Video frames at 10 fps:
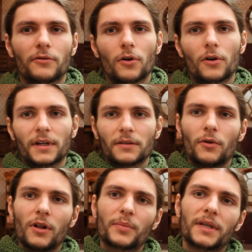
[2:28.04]
floor and
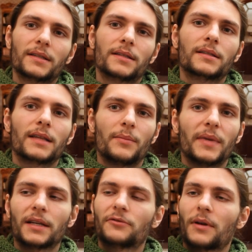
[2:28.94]
wall pieces are
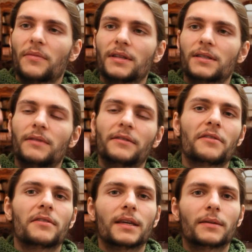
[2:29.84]
made from this very
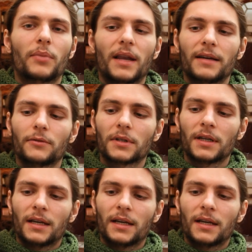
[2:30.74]
thick plywood,